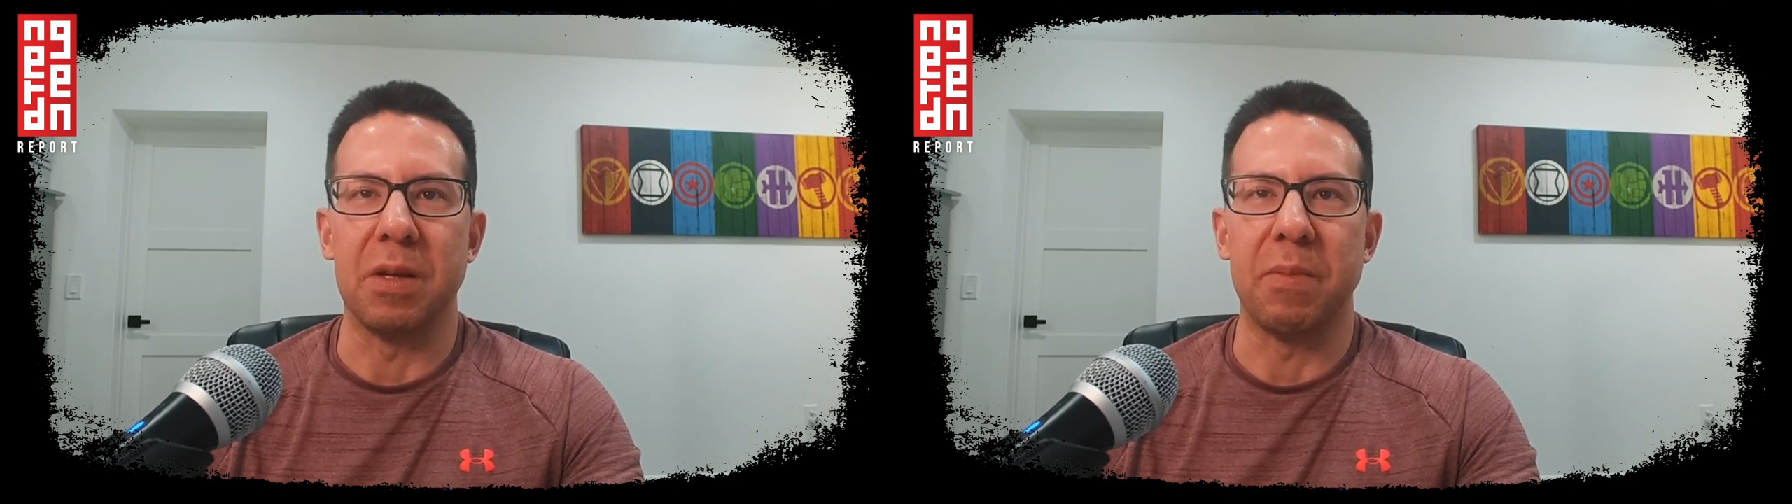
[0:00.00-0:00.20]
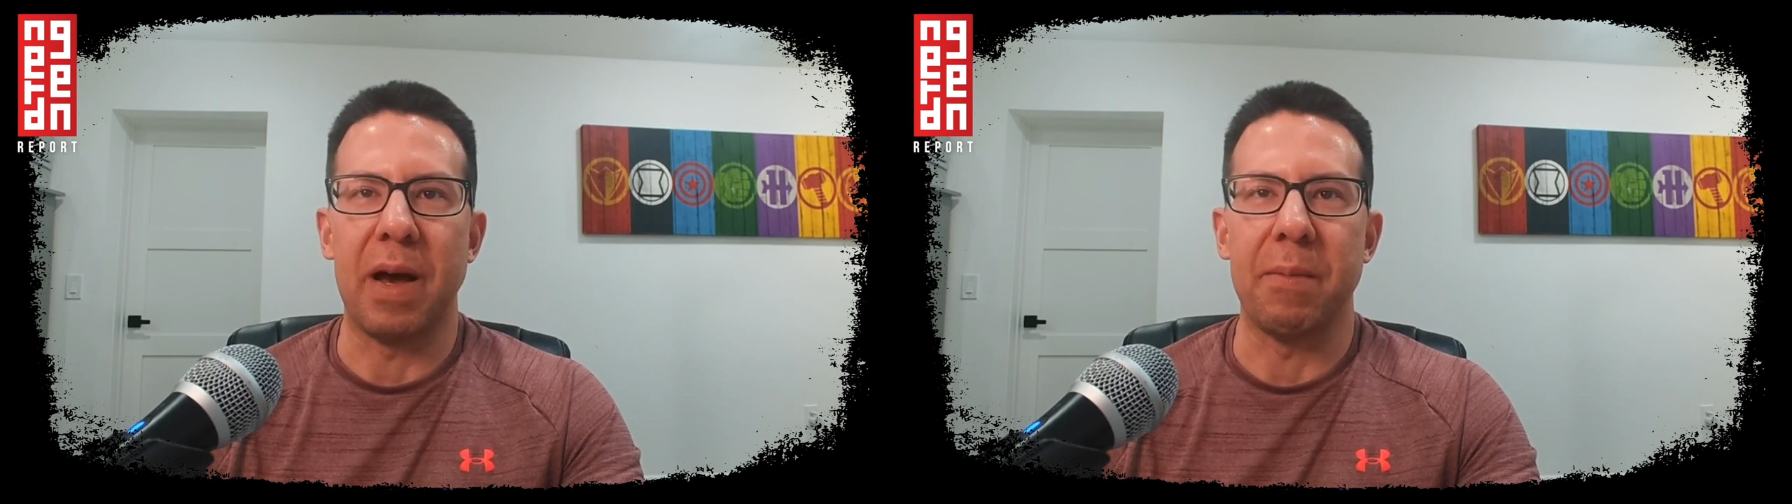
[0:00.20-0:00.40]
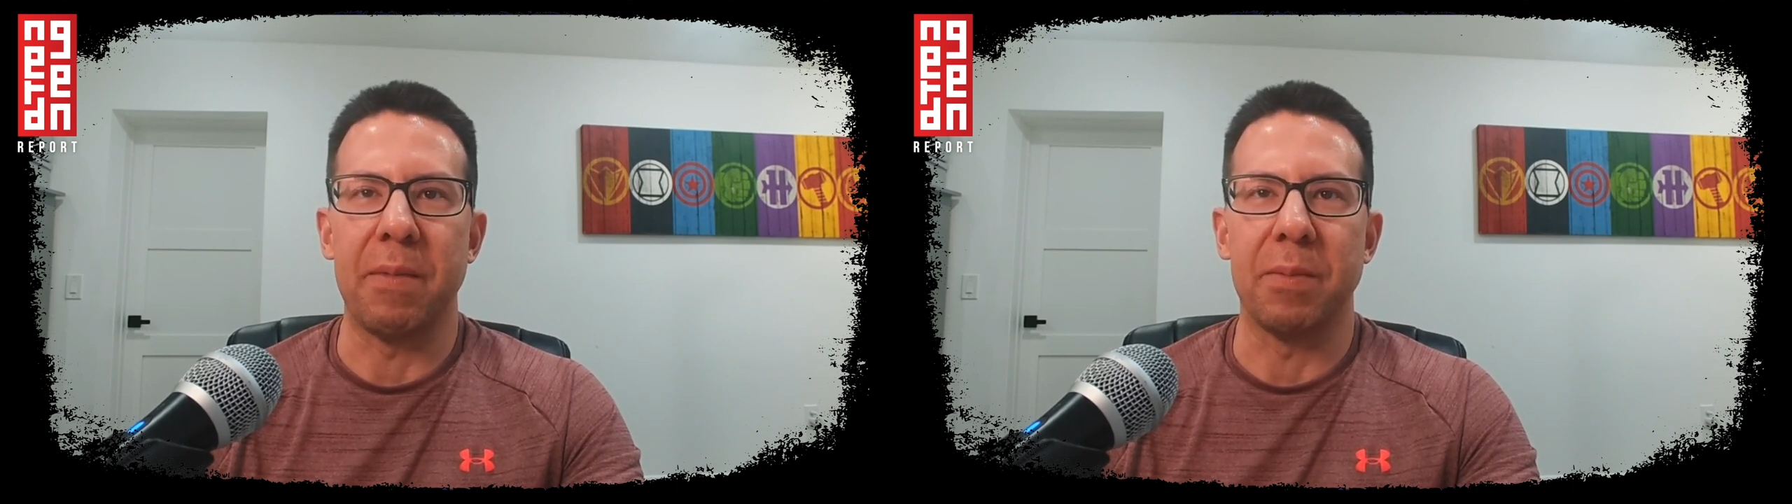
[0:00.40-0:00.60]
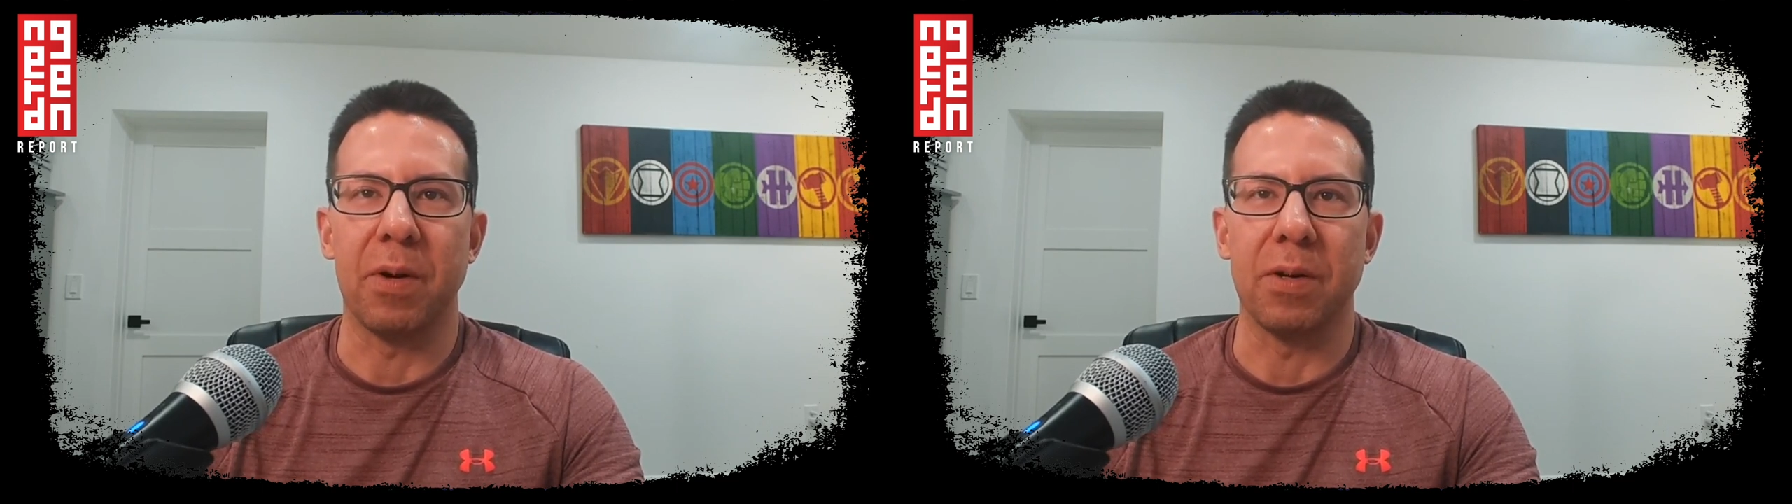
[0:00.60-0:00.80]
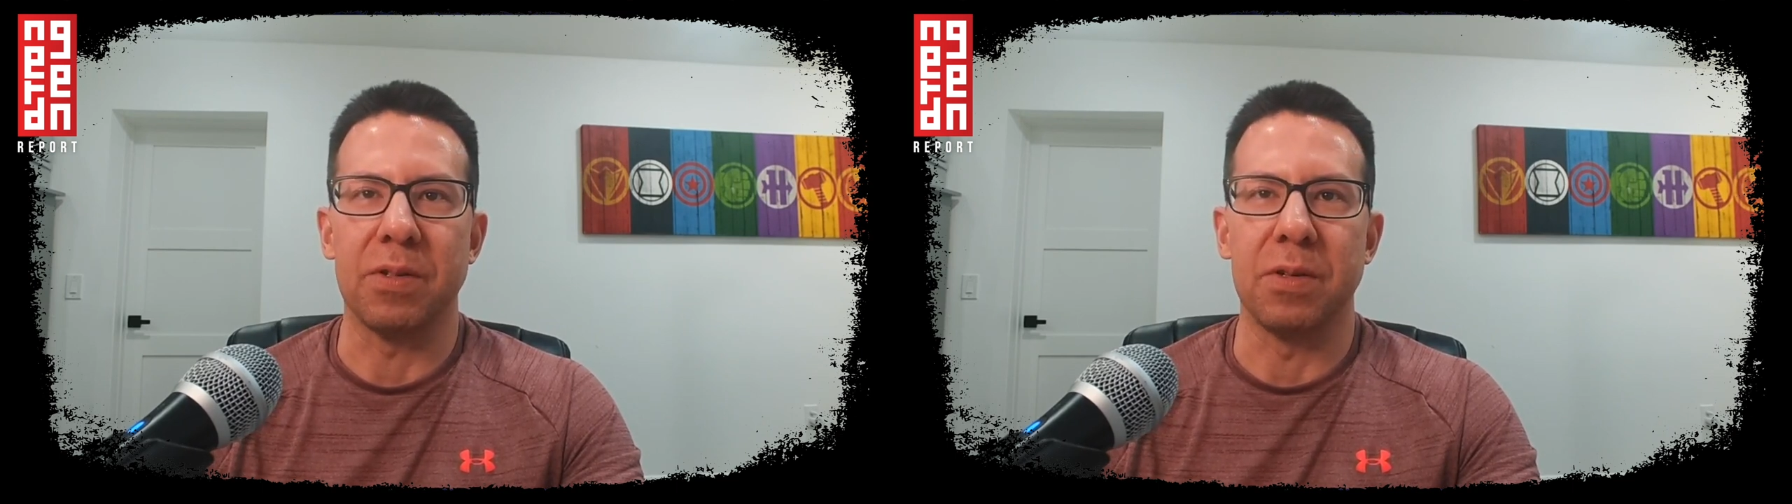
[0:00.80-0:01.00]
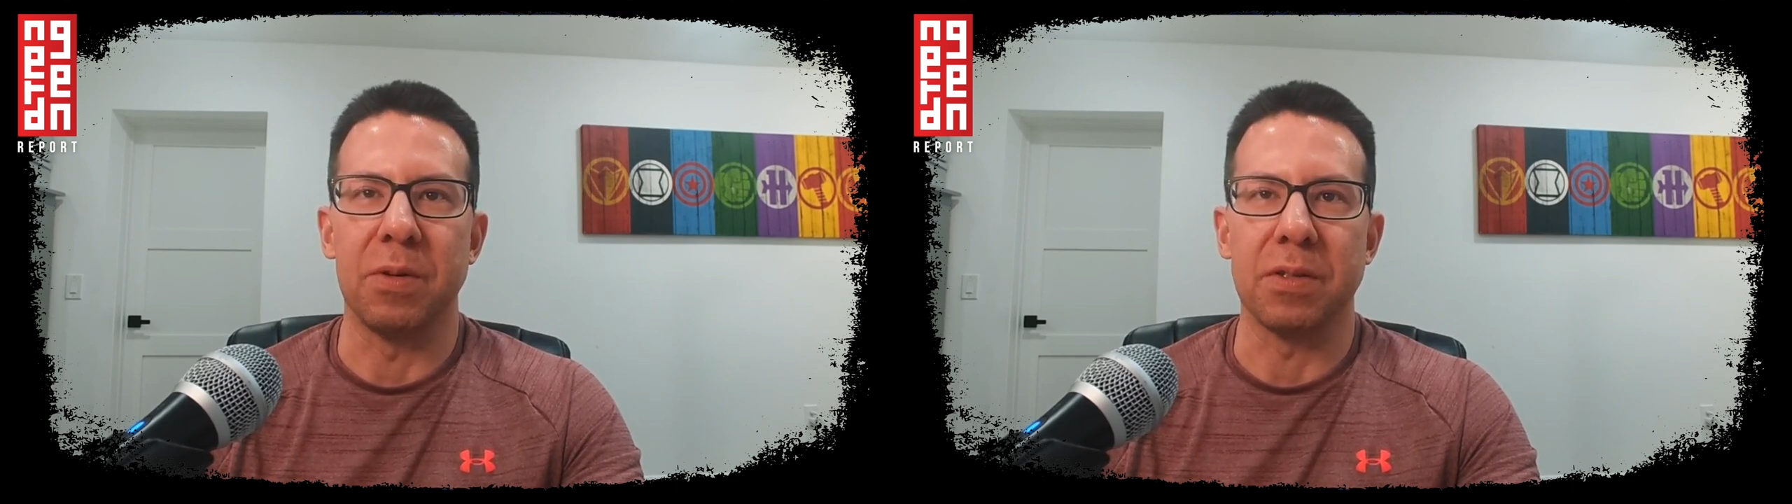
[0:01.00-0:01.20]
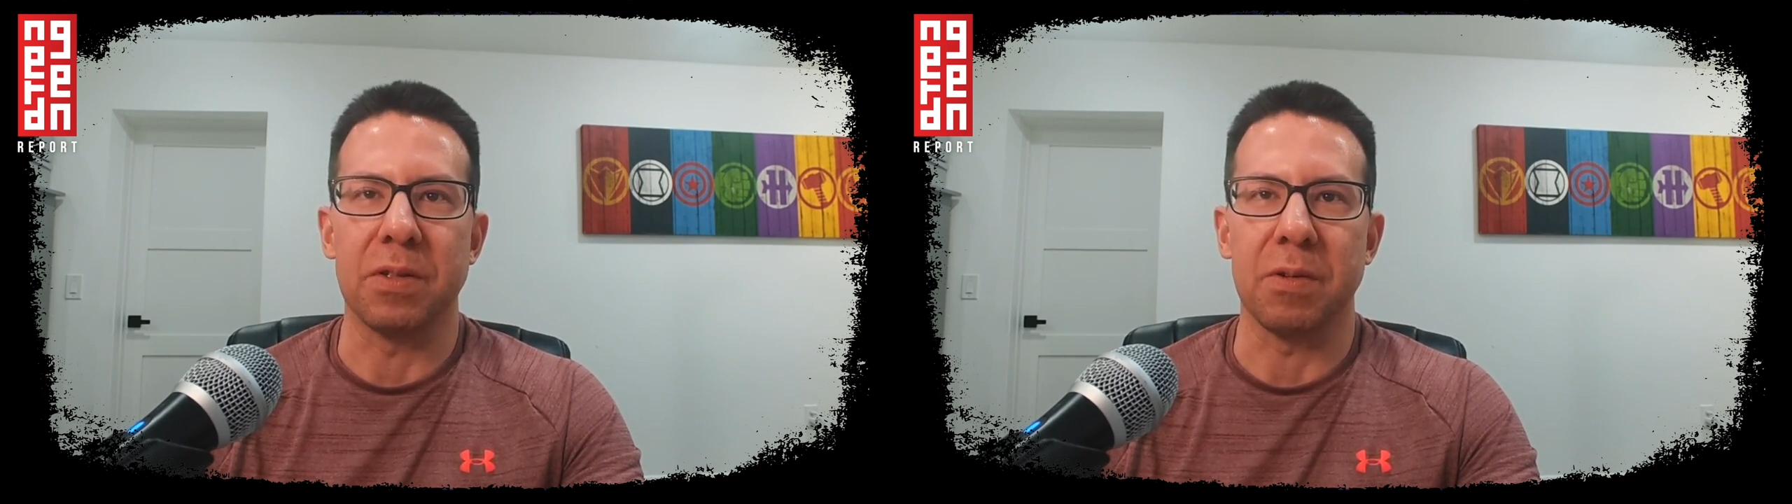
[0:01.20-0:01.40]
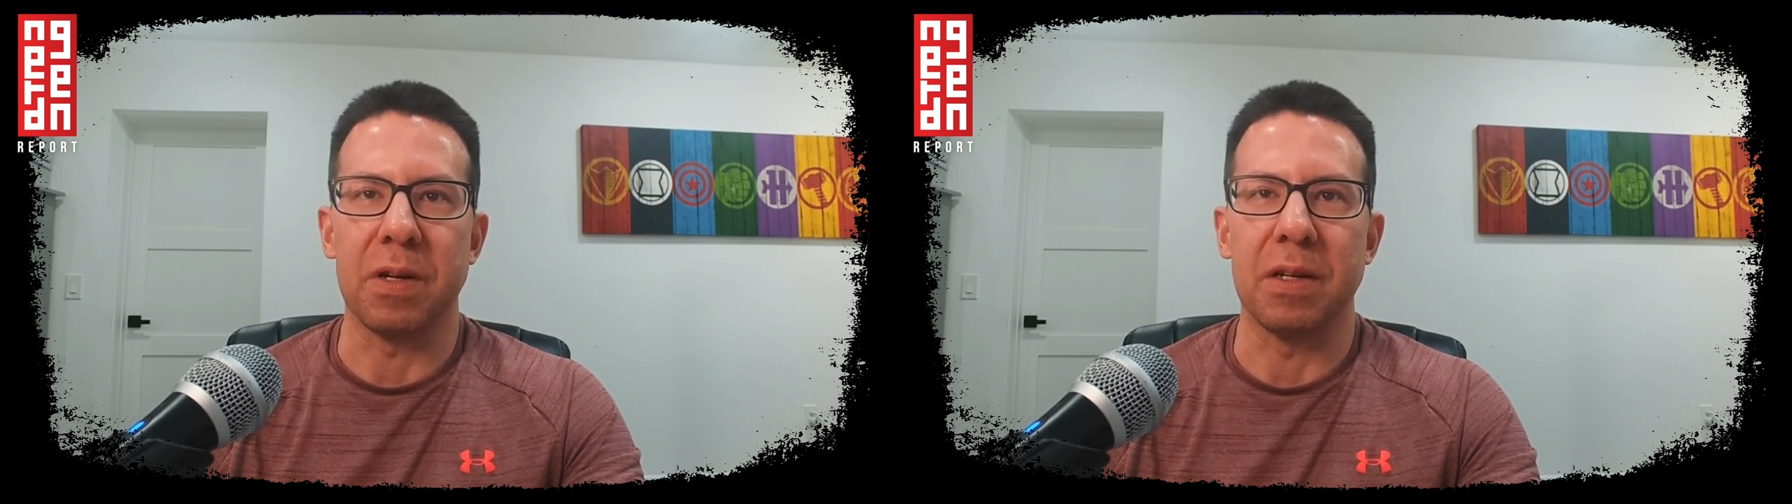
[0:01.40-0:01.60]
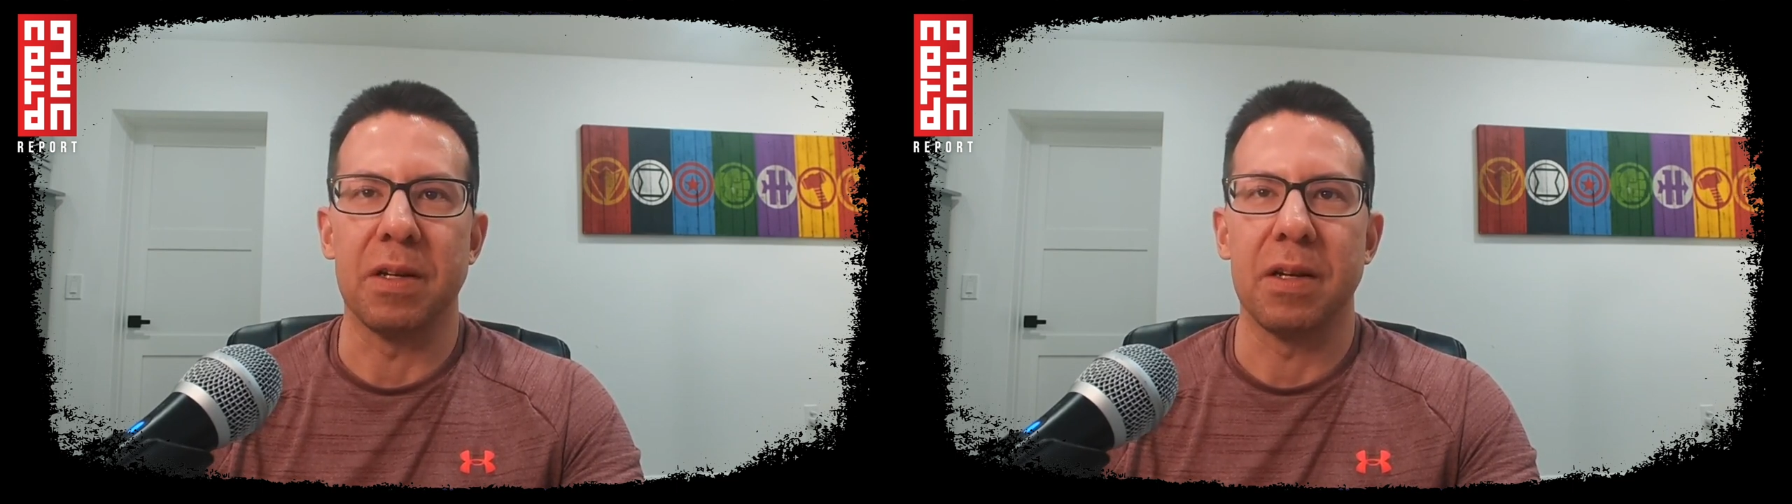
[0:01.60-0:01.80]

the Batman Part 2 on screen.